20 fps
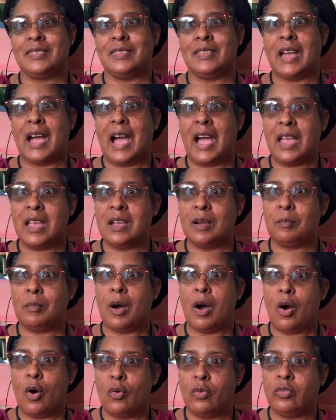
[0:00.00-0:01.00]
I am
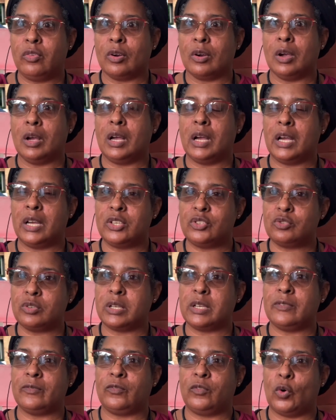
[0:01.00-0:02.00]
over
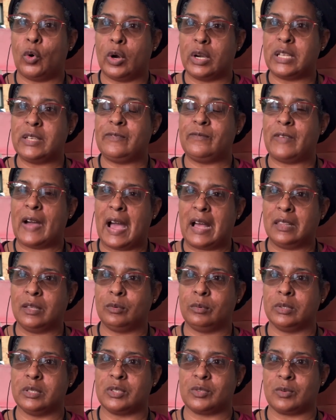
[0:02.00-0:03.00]
140
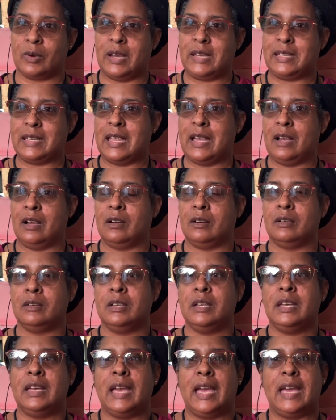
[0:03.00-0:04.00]
followers right now.
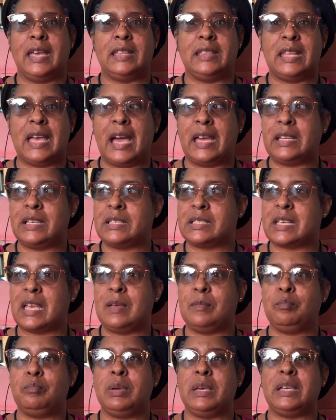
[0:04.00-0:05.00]
And that is
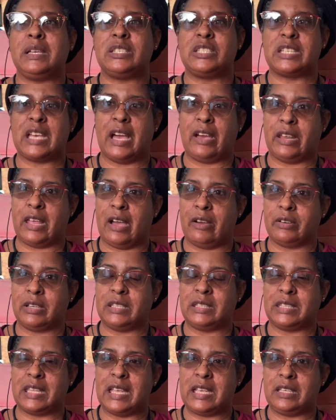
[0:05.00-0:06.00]
a big shout out
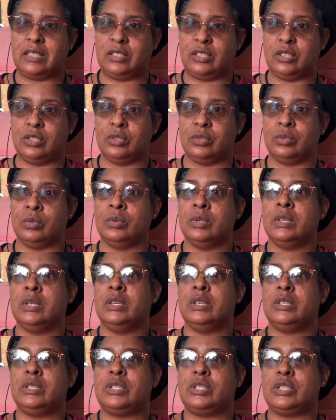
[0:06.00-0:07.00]
and thank you
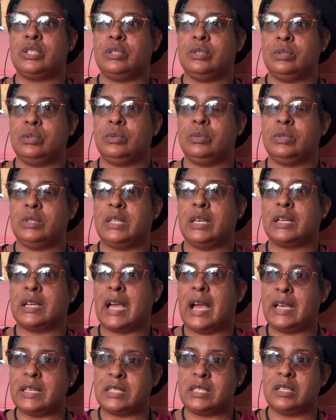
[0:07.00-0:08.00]
to the
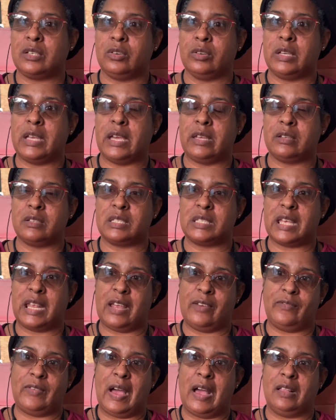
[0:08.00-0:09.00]
content creators that I
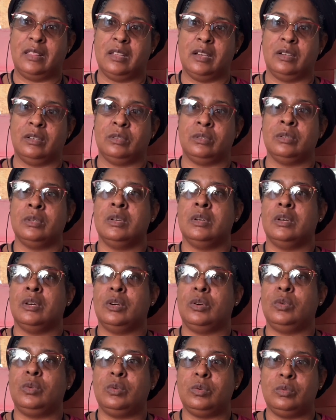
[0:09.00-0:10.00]
follow
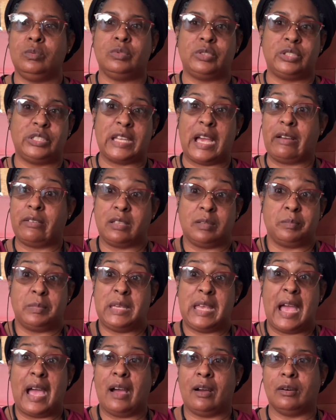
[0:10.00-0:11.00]
who shouted me
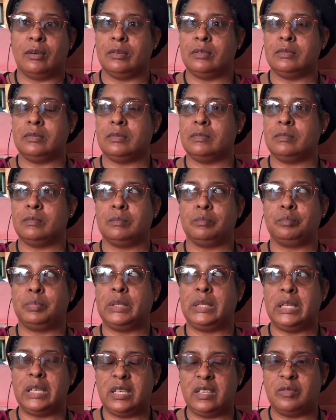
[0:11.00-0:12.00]
out.
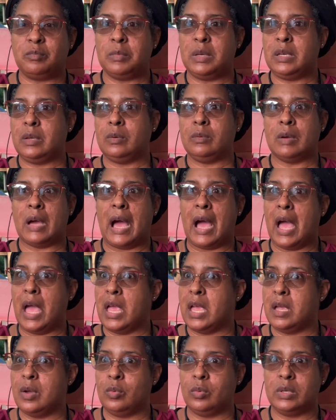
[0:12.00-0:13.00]
Believe me,
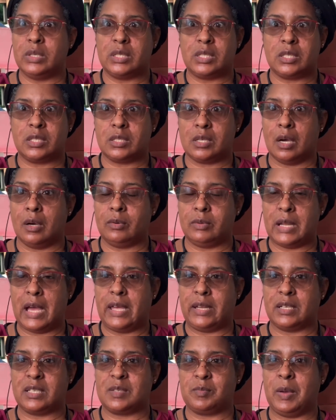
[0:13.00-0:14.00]
it was so not
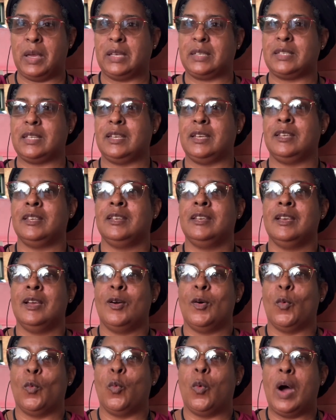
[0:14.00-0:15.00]
expected.
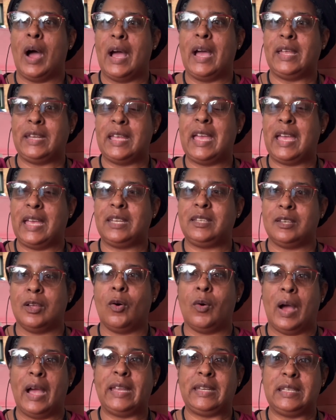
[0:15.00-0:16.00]
Juan had no
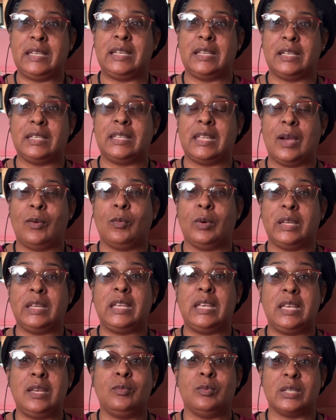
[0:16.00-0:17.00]
idea that when
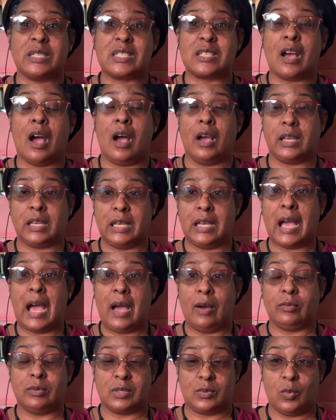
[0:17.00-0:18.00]
he was talking, I
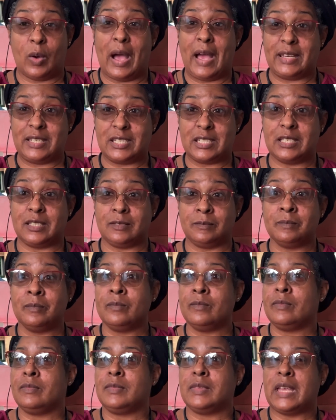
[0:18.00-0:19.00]
was watching,
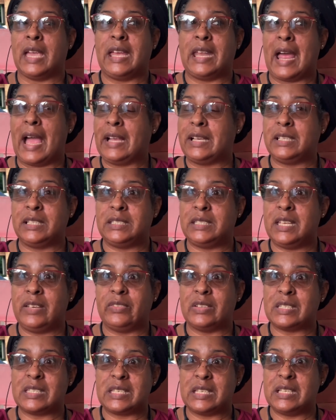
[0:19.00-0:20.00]
and I couldn't
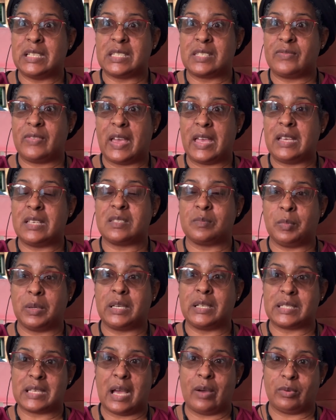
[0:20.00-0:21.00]
even see his face
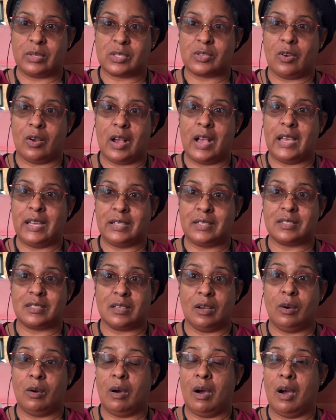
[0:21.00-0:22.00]
because I was crying
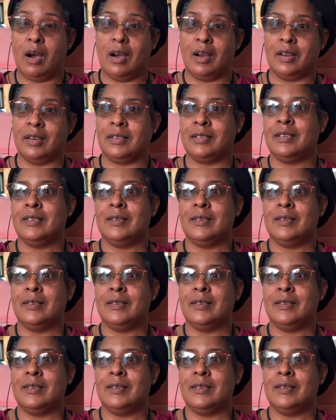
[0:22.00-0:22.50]
so hard.